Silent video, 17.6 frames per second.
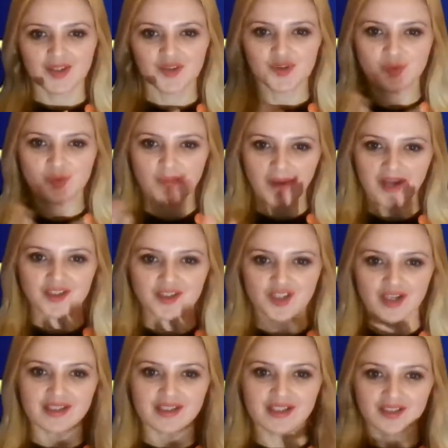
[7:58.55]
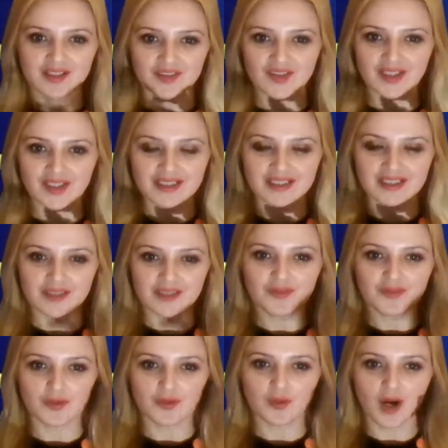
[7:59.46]
too much at their talent.
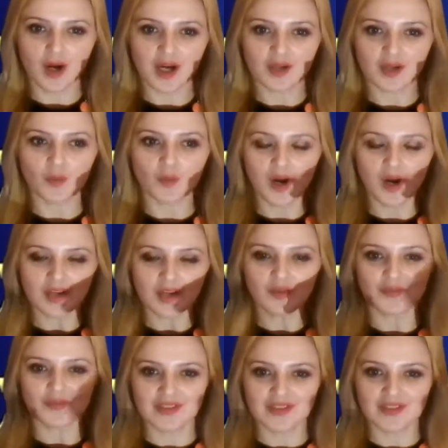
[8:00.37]
If you are one of